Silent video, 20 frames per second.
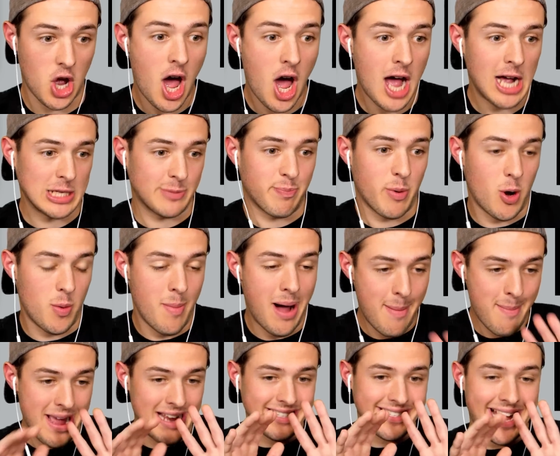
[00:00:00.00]
gosh, bro,
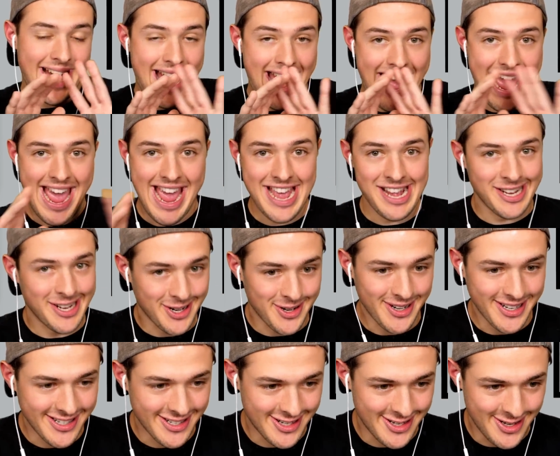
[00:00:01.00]
my man's got anger
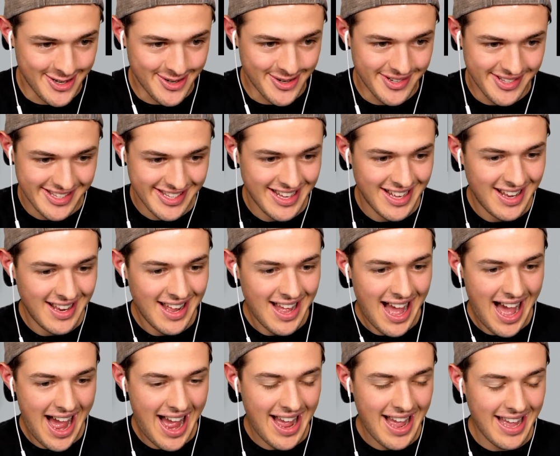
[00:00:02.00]
issues.
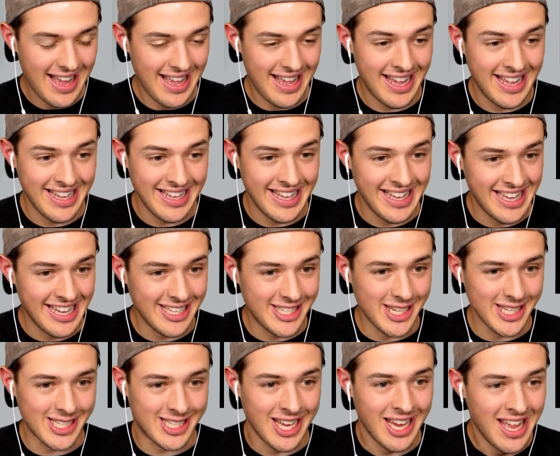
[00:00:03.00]

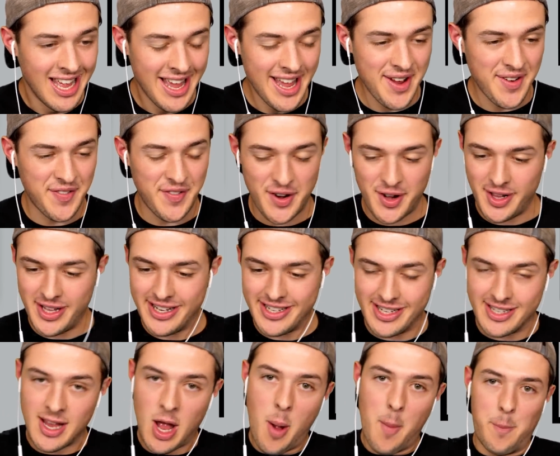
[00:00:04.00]
He fully
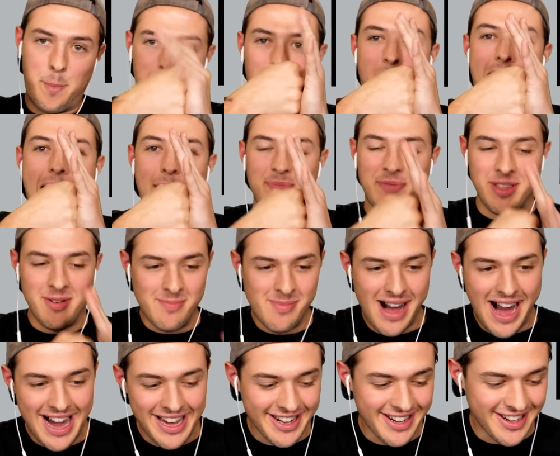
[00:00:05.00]
just popped the
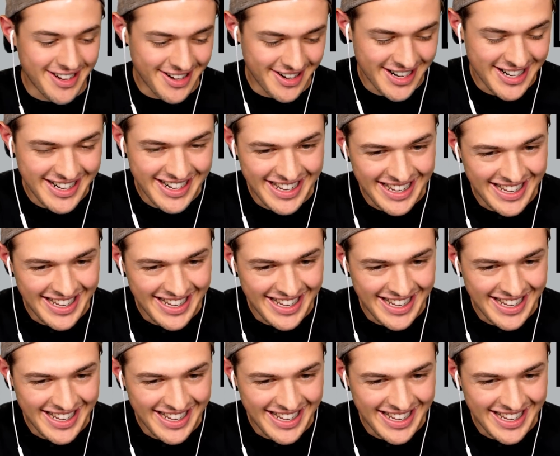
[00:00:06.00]
monitor.